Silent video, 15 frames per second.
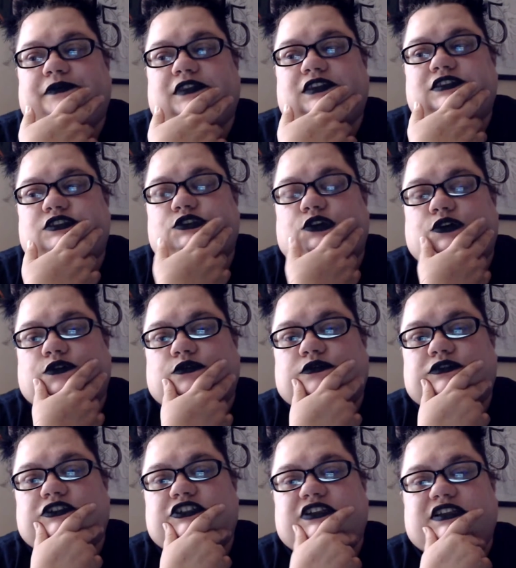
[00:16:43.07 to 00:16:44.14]
And so
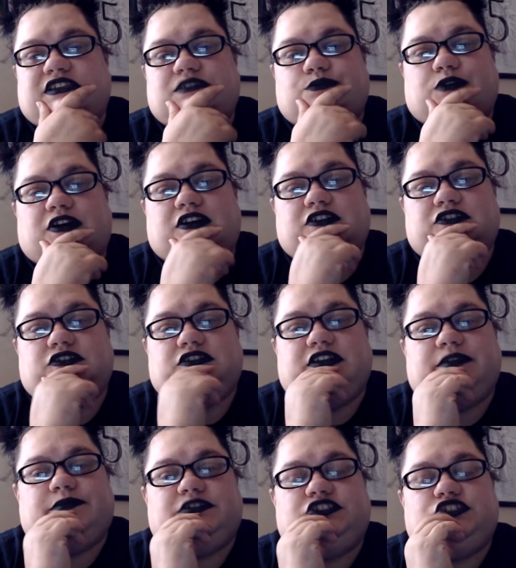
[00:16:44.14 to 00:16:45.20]
she needs prayers. Her
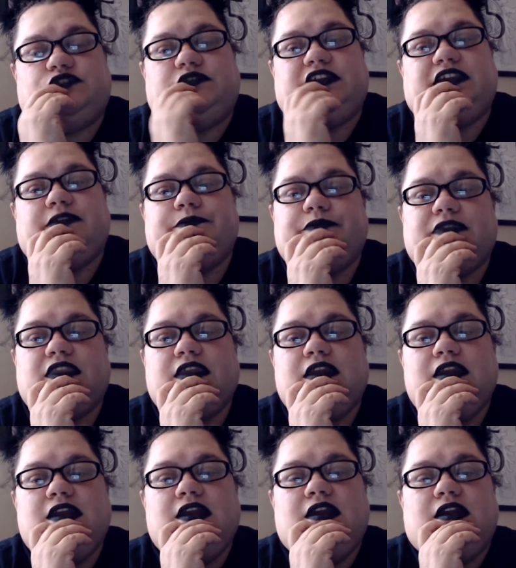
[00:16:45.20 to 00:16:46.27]
name is Judy.
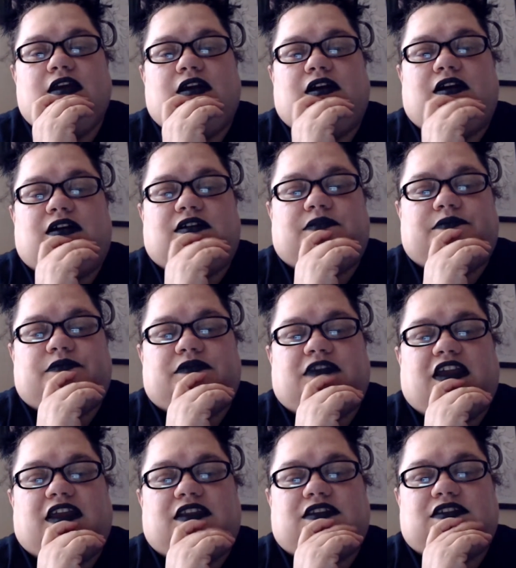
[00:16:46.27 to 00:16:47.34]

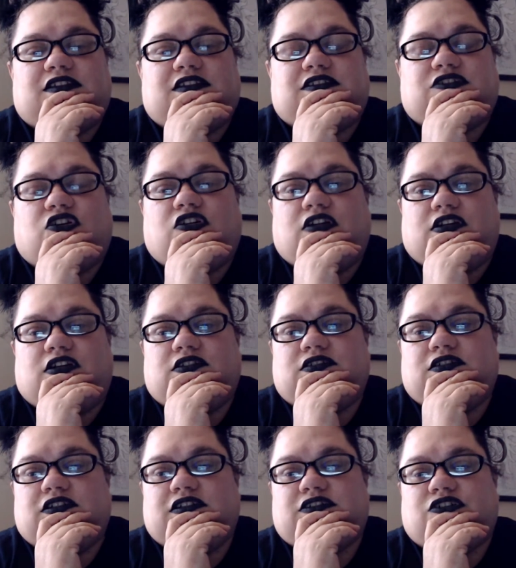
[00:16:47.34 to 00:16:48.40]
And it's hard.
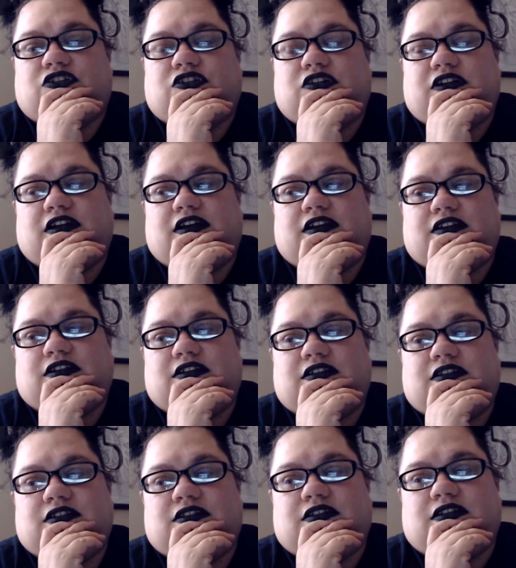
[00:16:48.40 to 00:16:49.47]
It's hard on
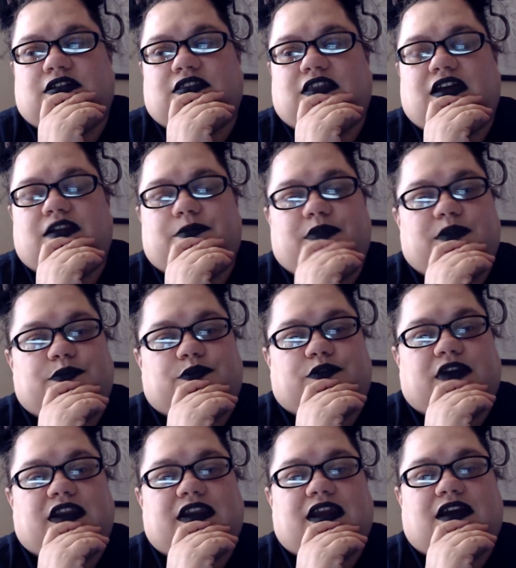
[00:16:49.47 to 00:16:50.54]
a lot of people
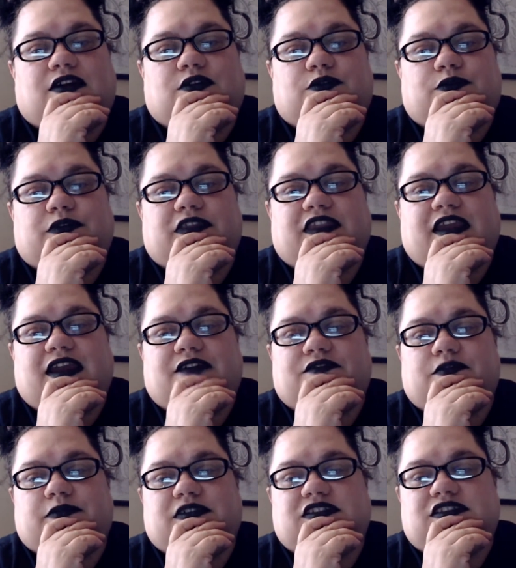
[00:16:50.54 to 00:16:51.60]
right now when they have to
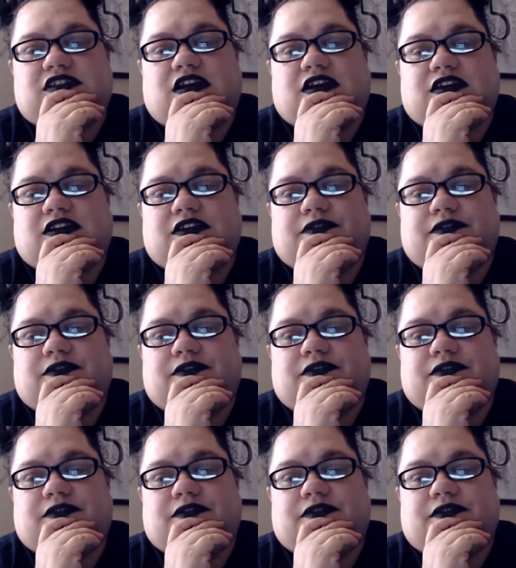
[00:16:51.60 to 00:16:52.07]
be stuck.